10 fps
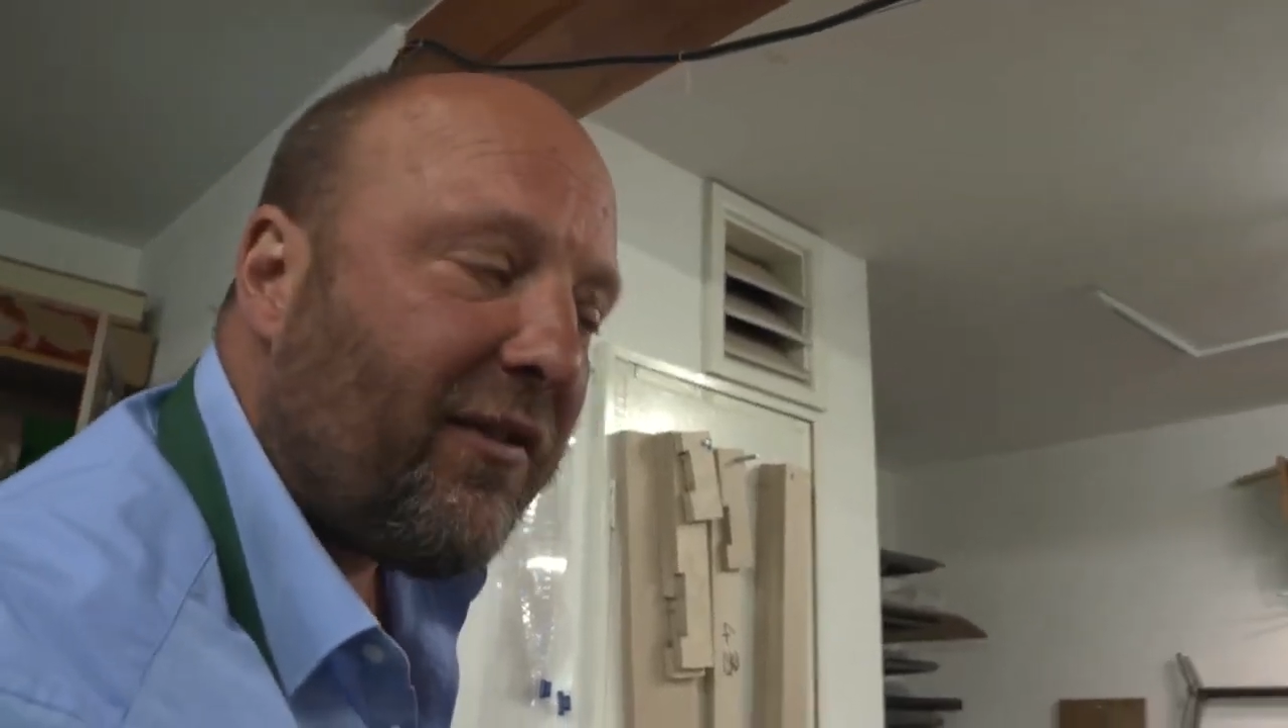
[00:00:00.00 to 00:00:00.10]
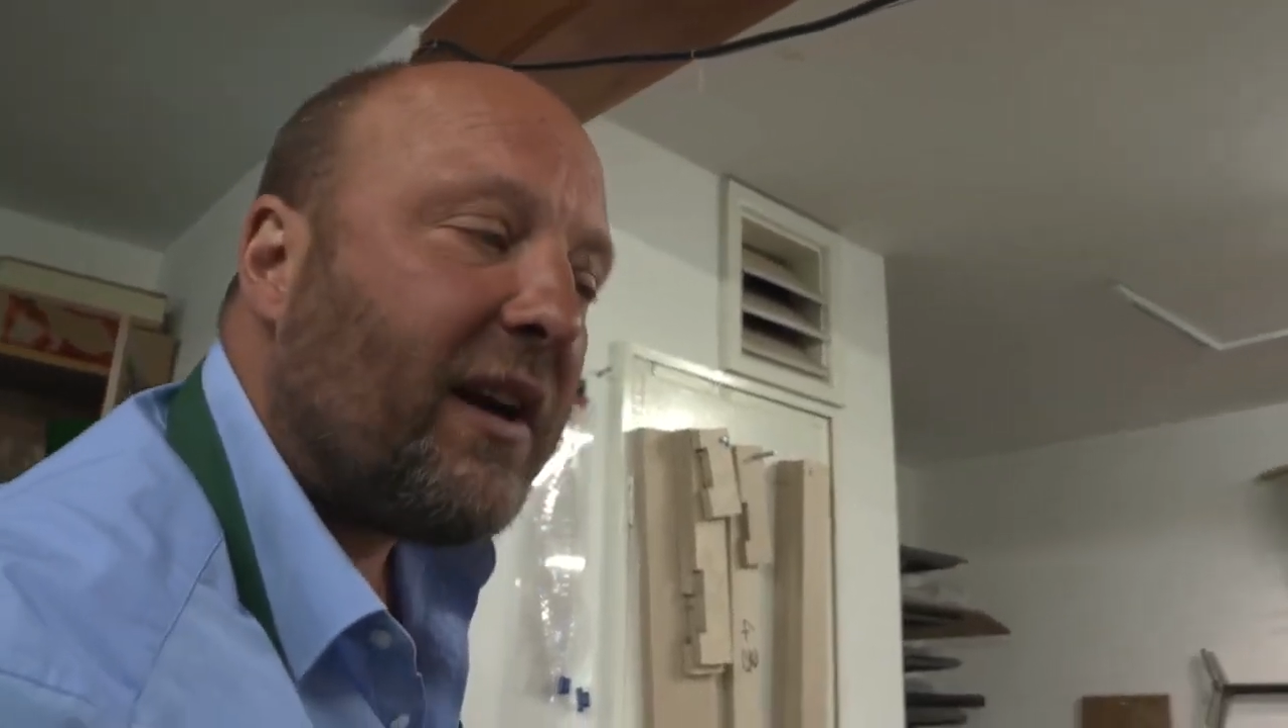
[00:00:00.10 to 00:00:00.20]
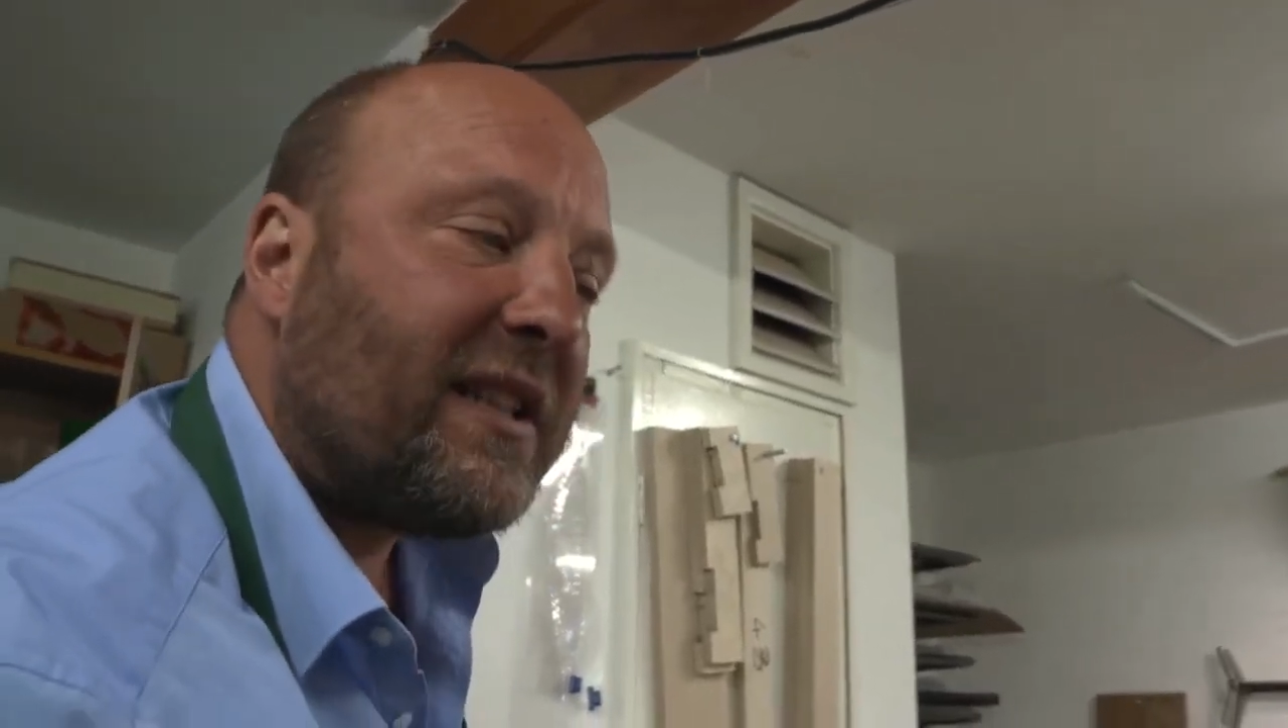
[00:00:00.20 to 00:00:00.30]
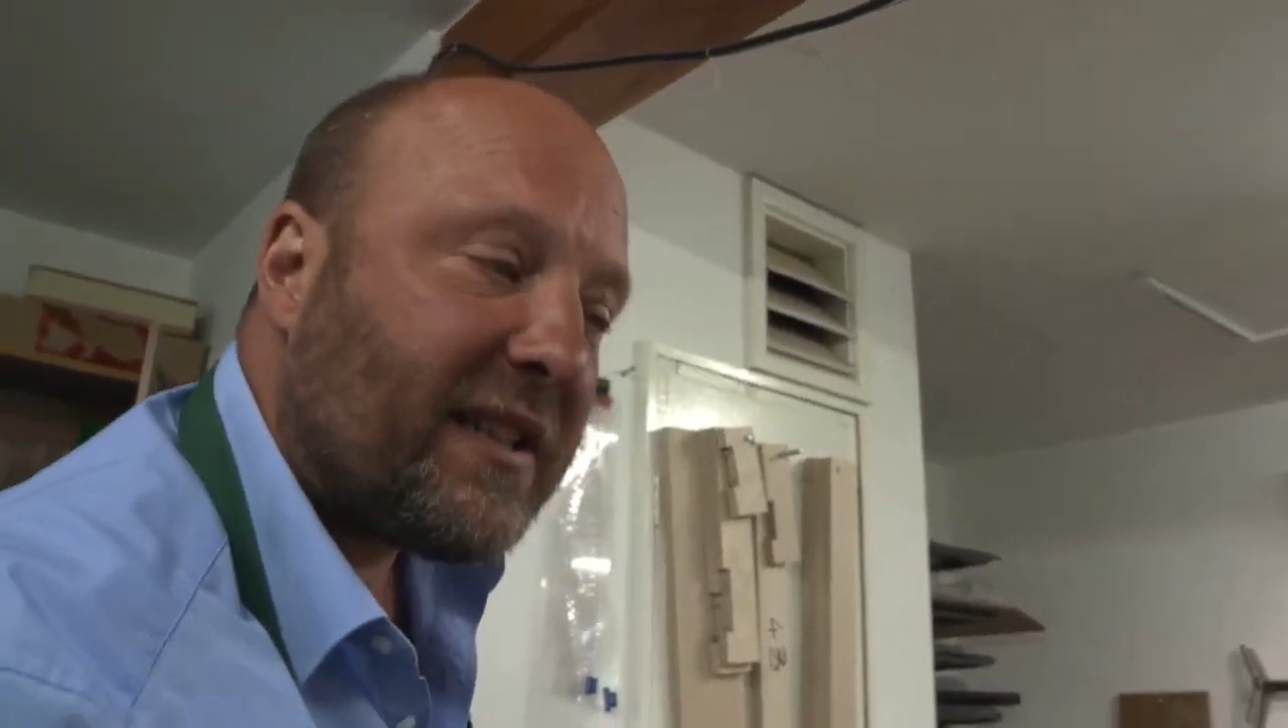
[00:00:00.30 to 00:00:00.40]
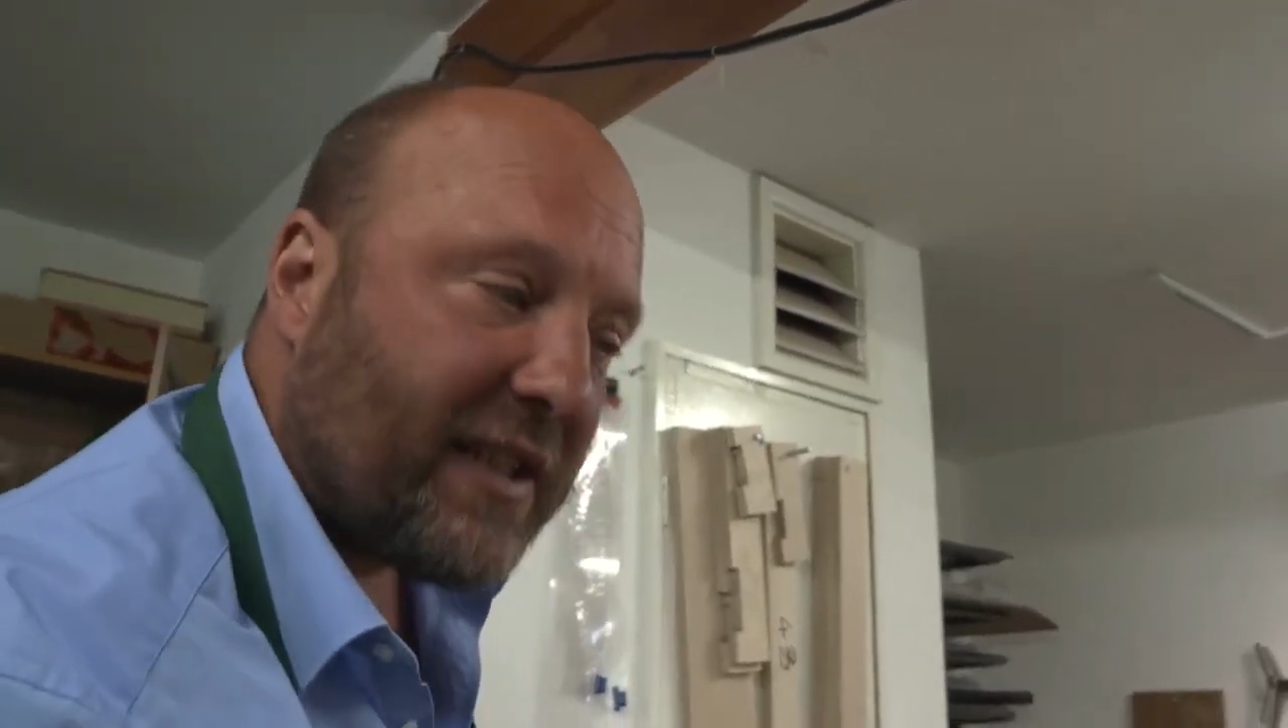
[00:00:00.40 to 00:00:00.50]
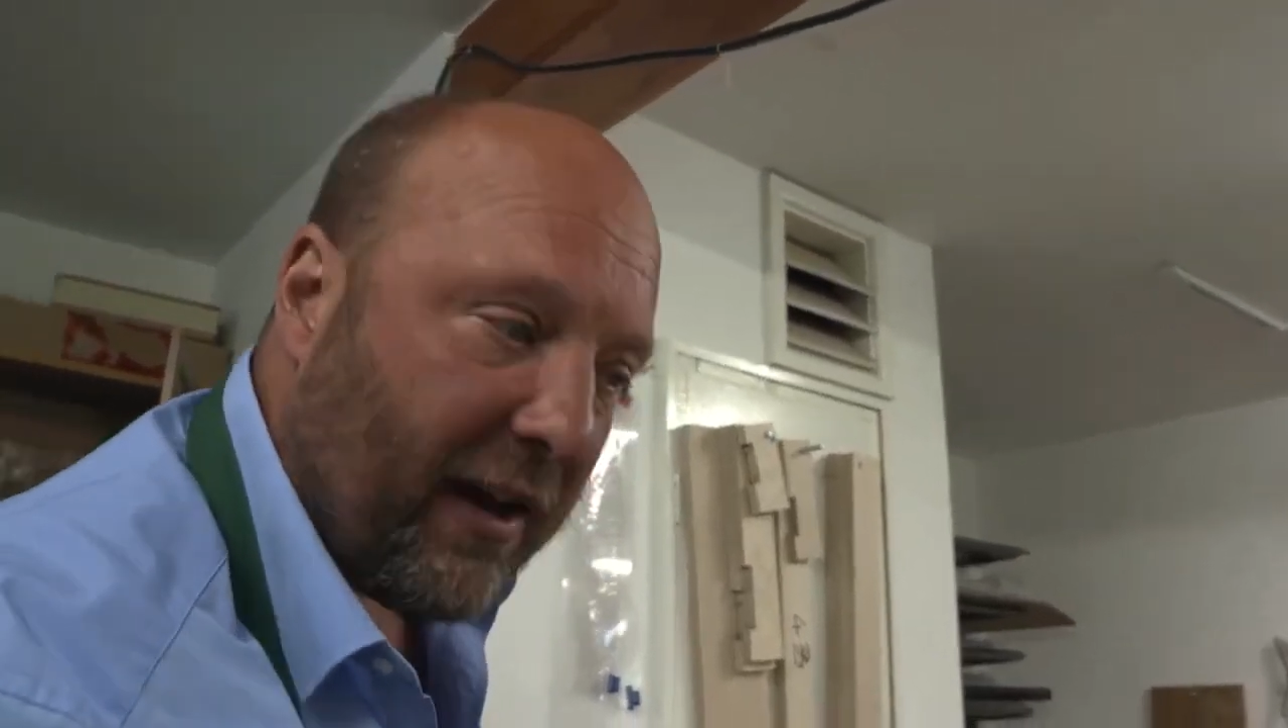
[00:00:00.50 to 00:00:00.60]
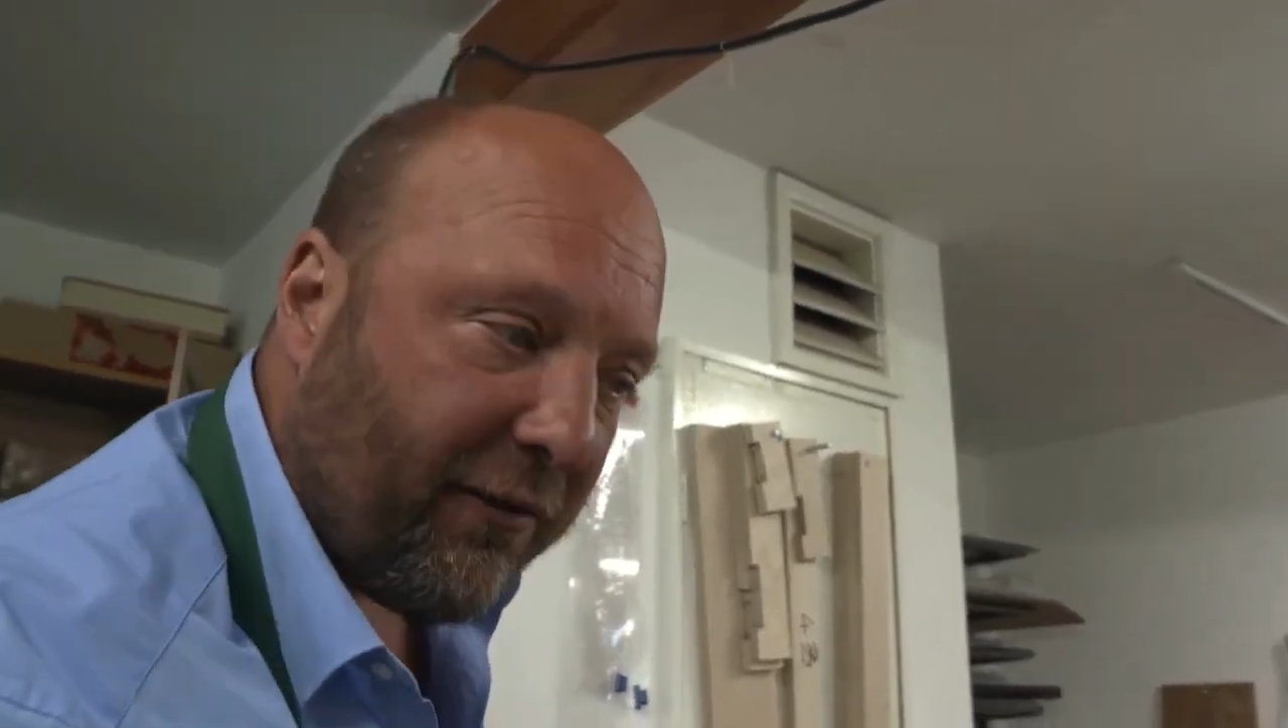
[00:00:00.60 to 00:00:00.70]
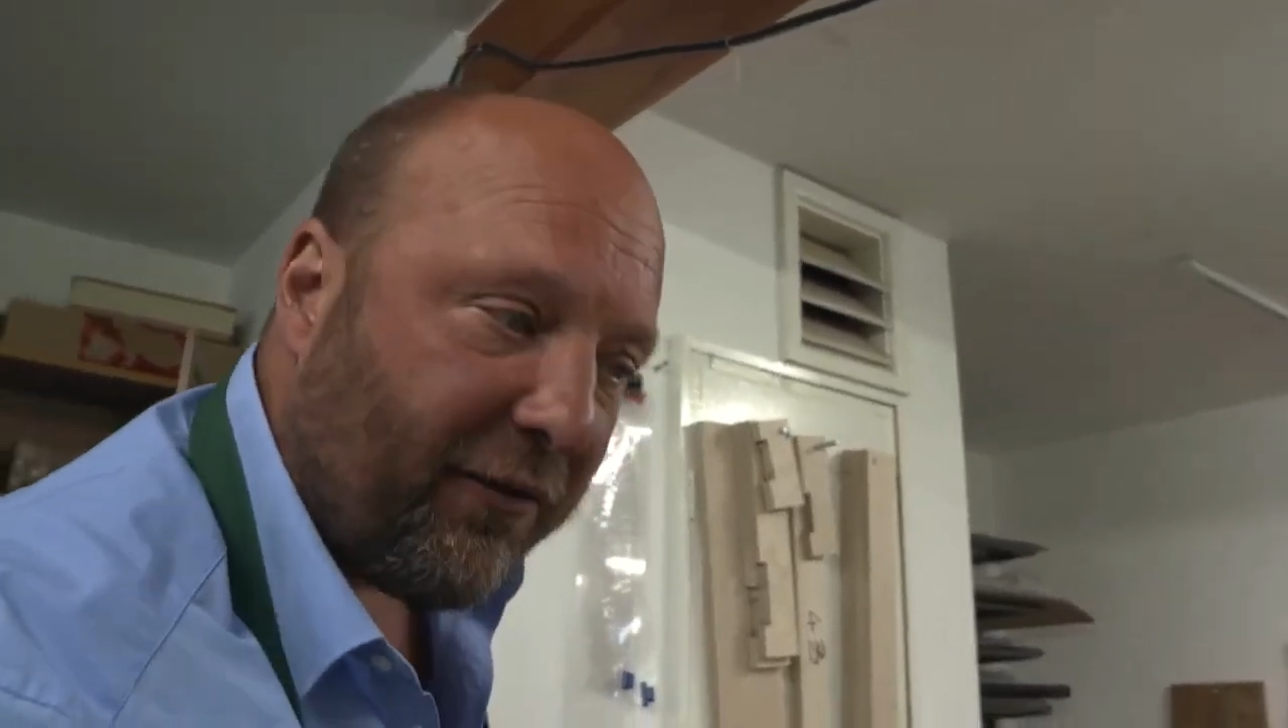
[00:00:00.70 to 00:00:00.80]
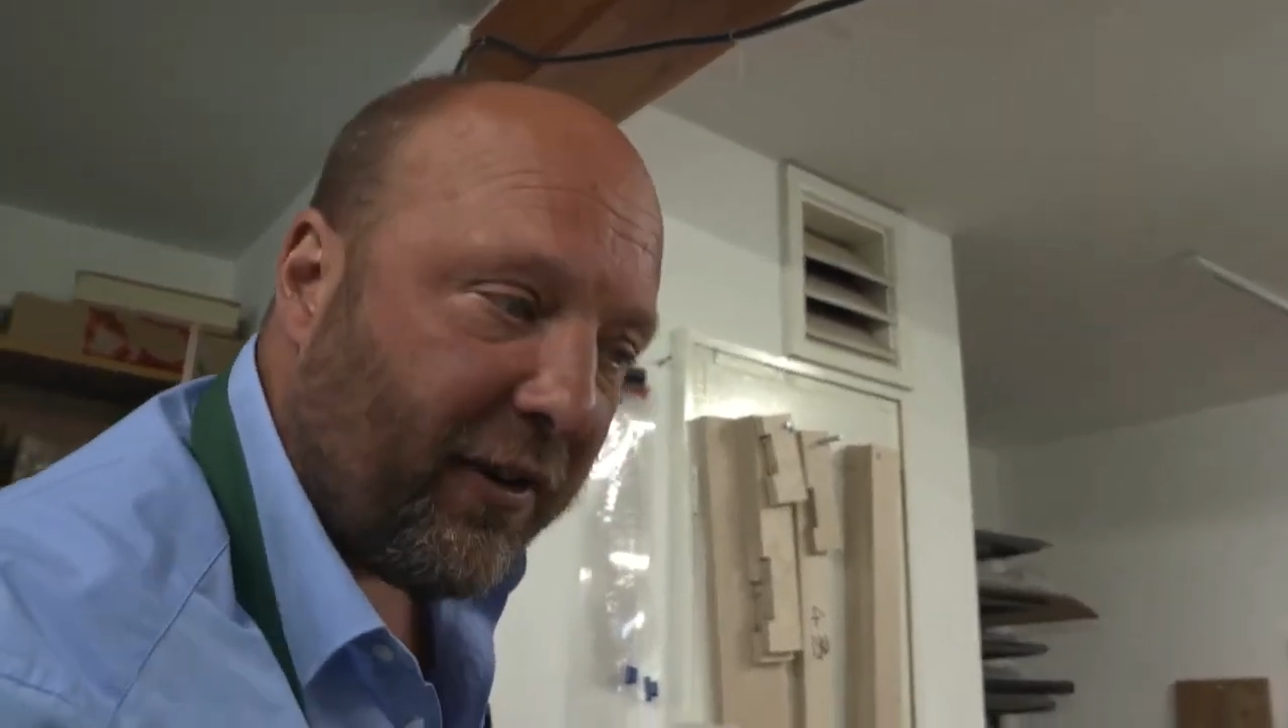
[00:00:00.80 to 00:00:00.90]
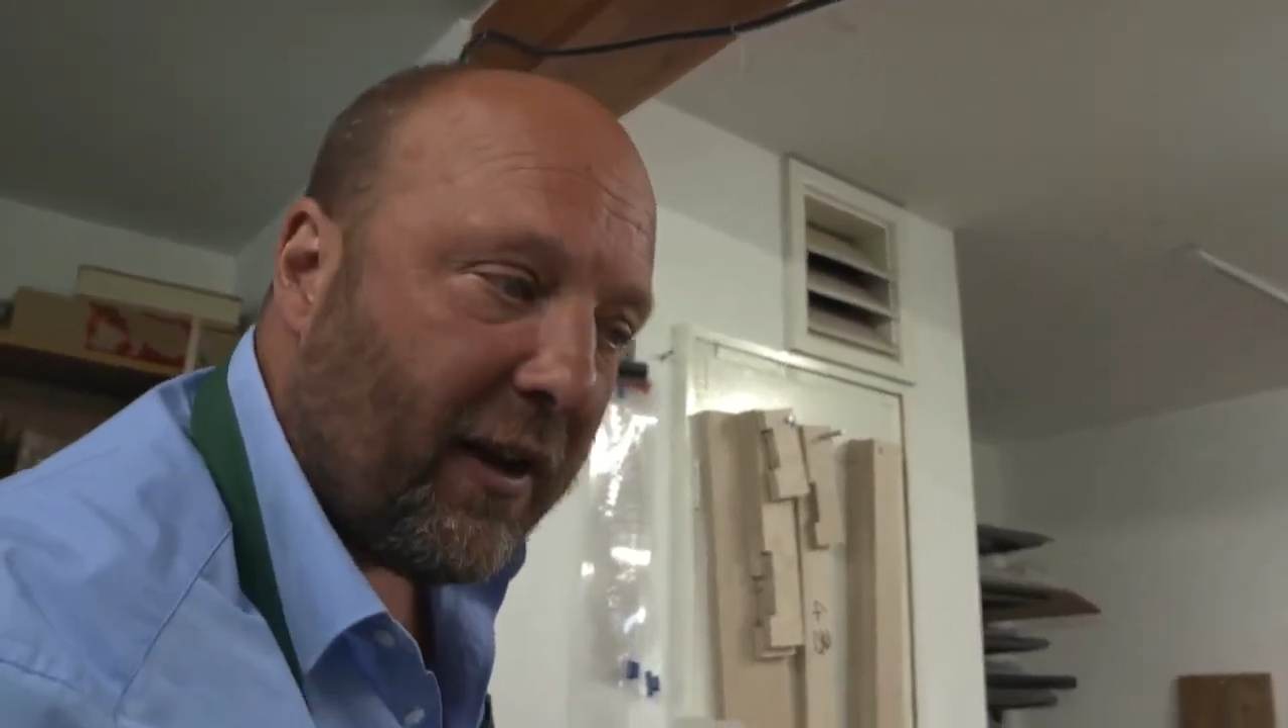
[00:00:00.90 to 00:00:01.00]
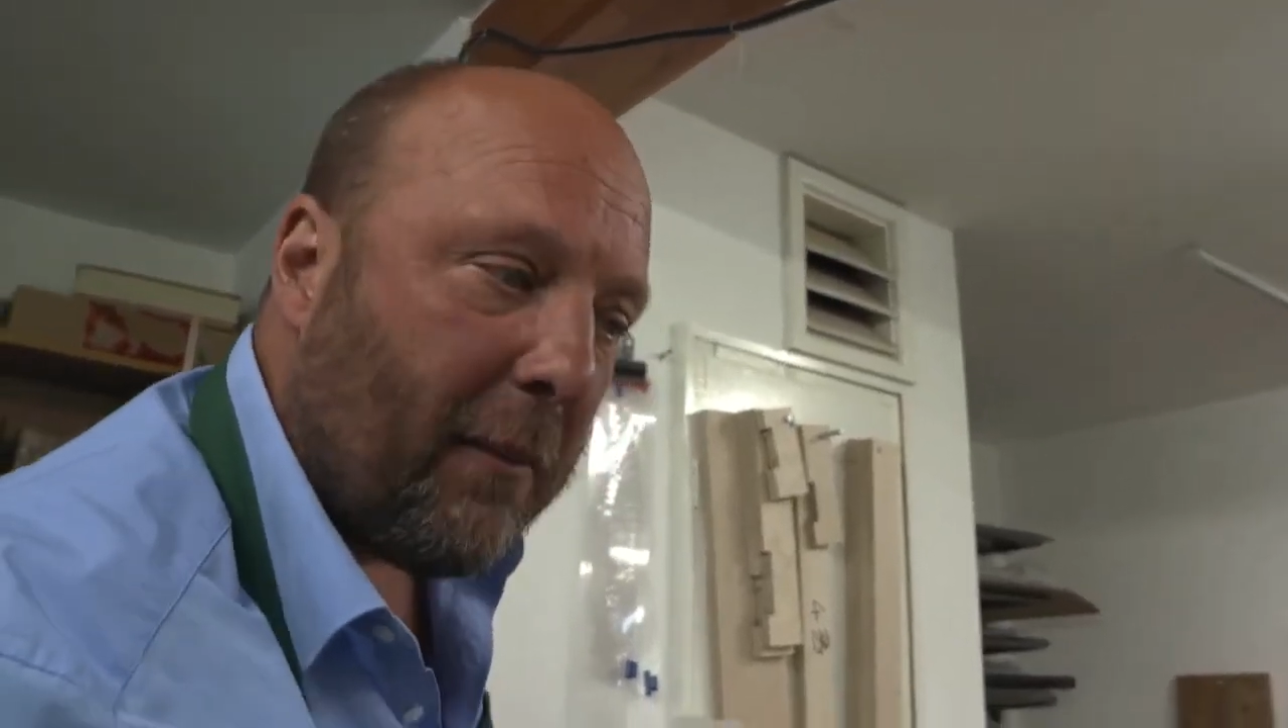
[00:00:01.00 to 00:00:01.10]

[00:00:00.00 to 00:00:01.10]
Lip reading: very stiff,